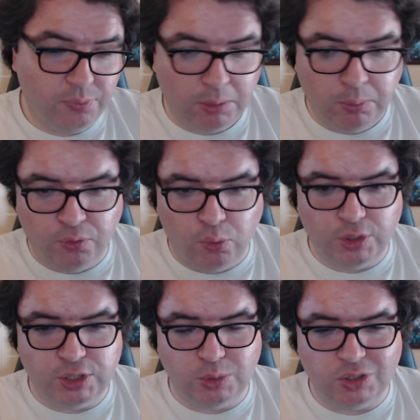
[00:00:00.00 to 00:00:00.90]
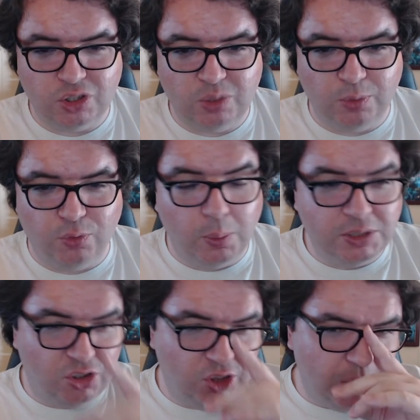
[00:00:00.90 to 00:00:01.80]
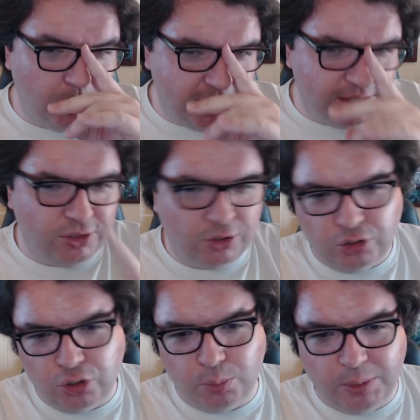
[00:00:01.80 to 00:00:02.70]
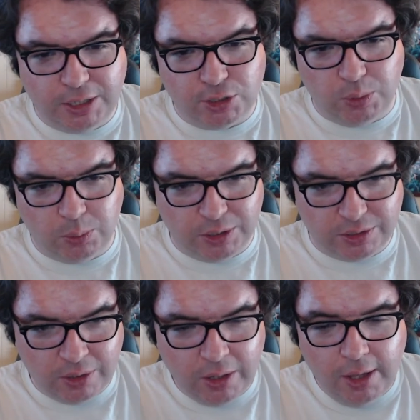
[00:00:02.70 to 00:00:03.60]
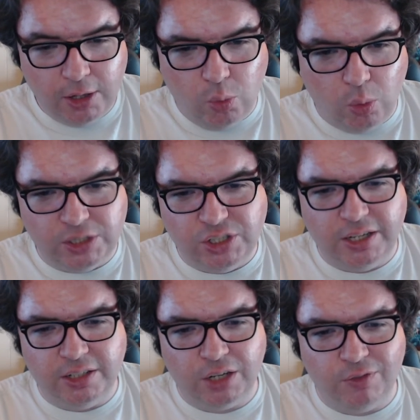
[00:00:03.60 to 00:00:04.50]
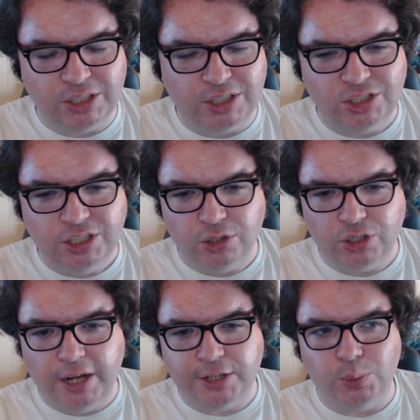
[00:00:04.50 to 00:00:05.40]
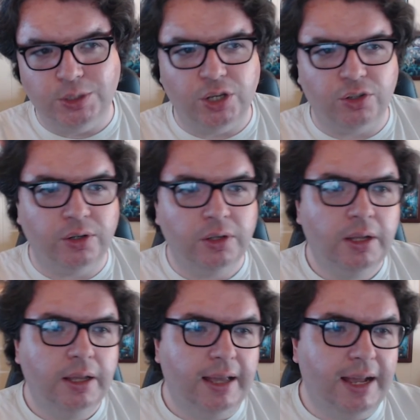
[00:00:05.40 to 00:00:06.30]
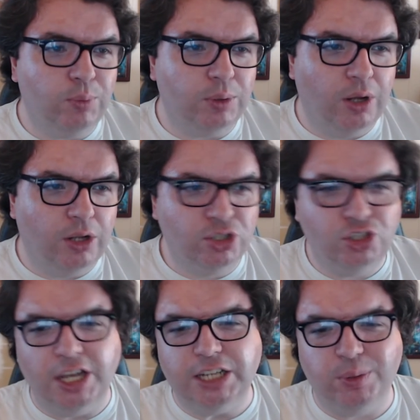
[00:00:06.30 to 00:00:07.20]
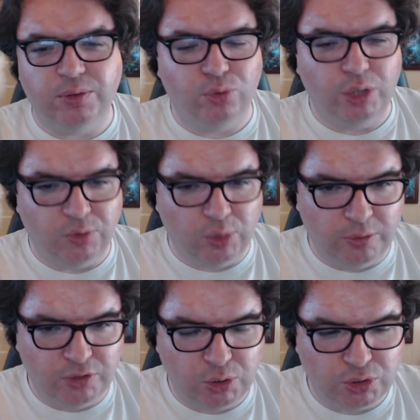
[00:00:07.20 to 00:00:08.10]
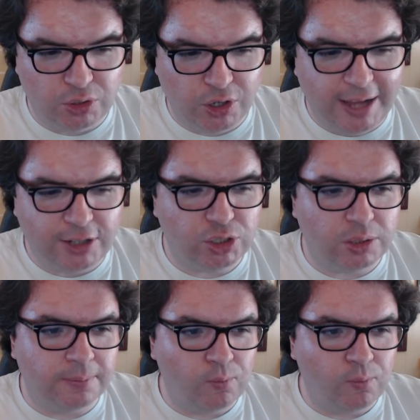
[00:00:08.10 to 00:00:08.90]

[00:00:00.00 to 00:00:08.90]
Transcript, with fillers: Before this was a before was a thing we needed to do because we were in quarantine and none of us can see or talk to each other, and we were all desperate for any form of social interaction.